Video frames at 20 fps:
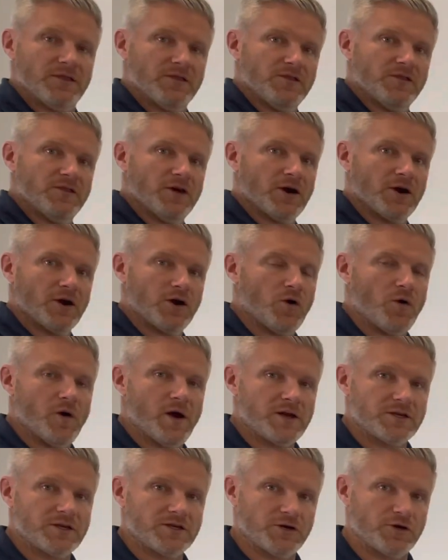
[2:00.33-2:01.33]
it's
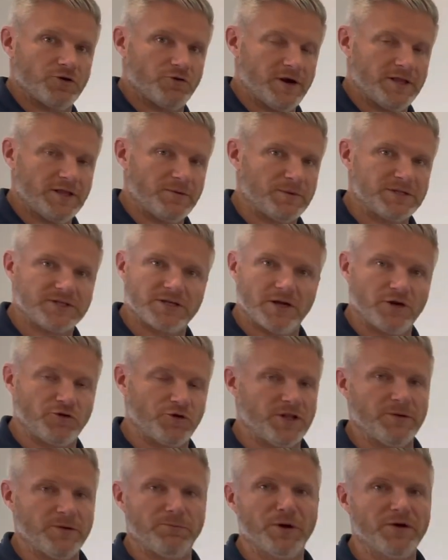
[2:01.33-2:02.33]
going to create
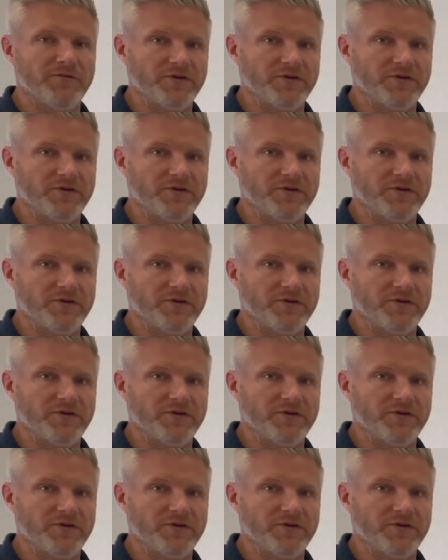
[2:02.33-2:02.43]
the perfect